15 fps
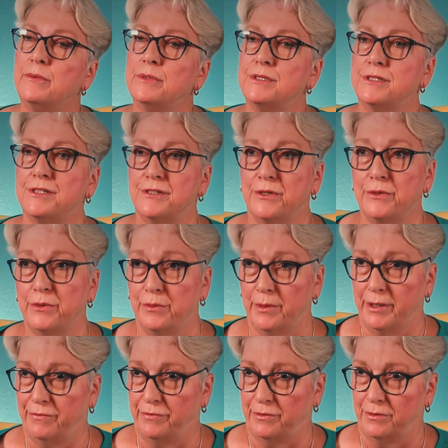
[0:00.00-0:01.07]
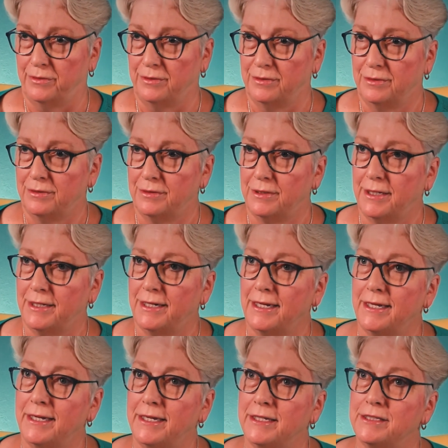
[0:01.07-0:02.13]
was so grateful that I
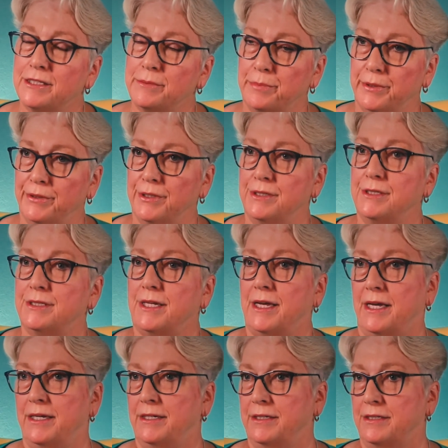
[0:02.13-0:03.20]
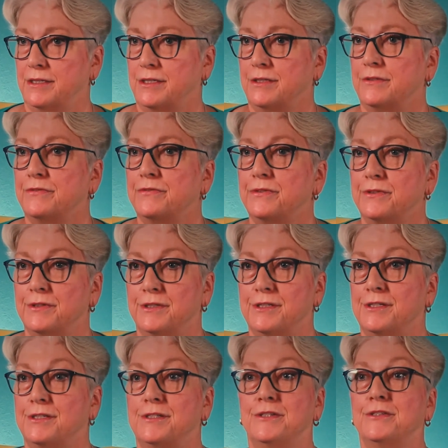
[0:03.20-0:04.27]
had Spirit's guidance for this
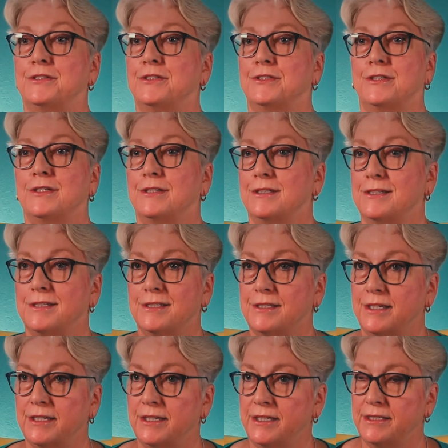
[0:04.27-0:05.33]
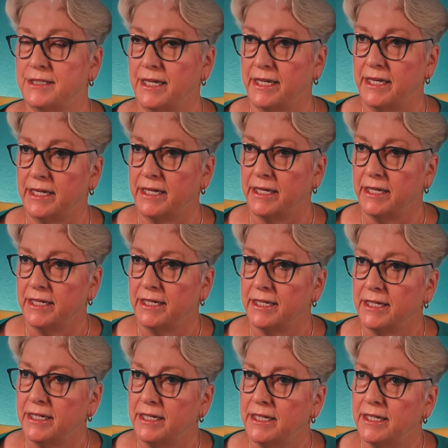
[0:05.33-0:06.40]
search on this sunny day.
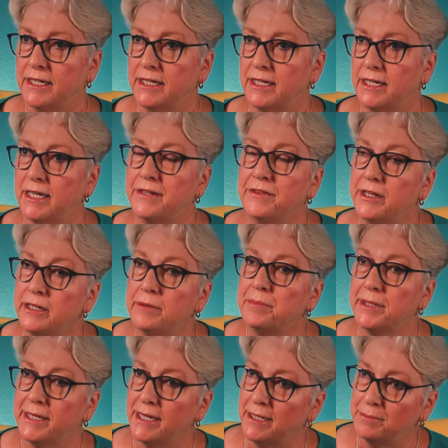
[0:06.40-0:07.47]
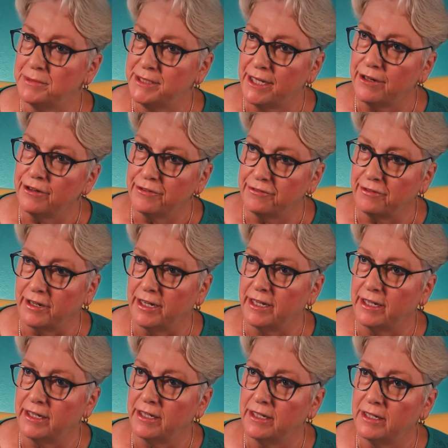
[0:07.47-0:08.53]
And then it became
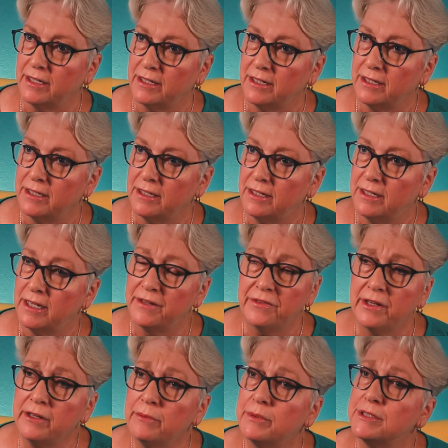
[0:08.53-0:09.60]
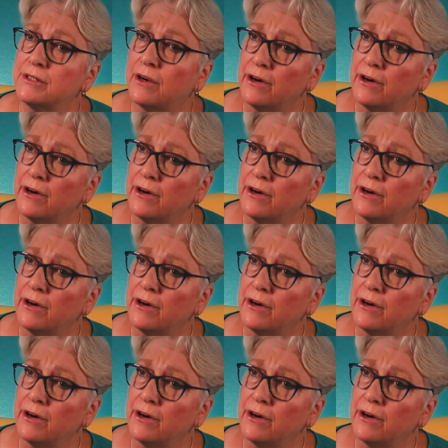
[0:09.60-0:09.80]
terrifying. And then it was